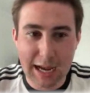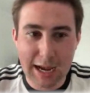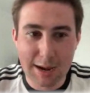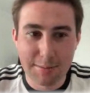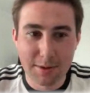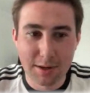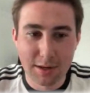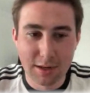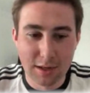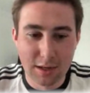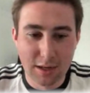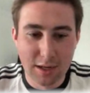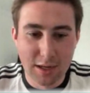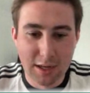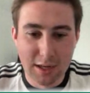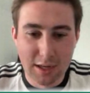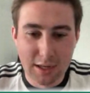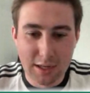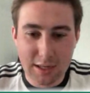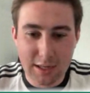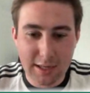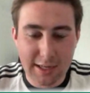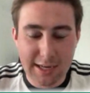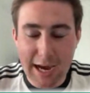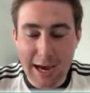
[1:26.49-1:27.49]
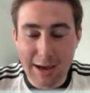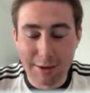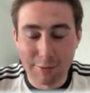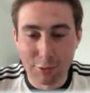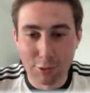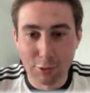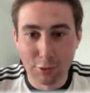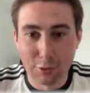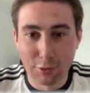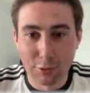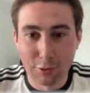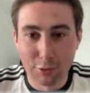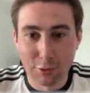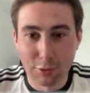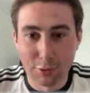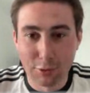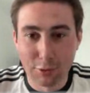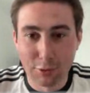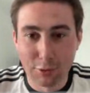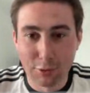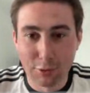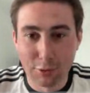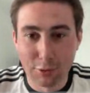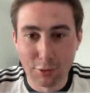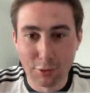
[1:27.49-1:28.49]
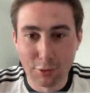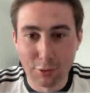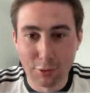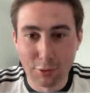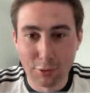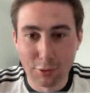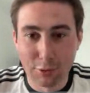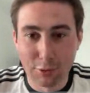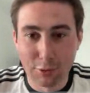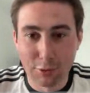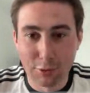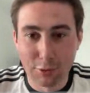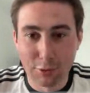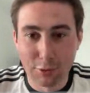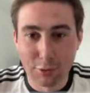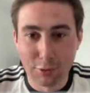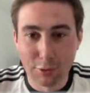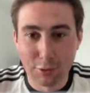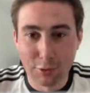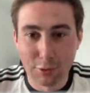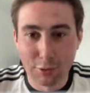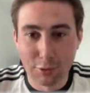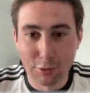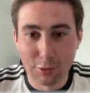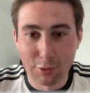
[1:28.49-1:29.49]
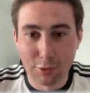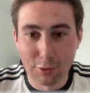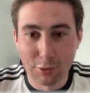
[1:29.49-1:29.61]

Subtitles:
And you can't rule out Newcastle doing that, because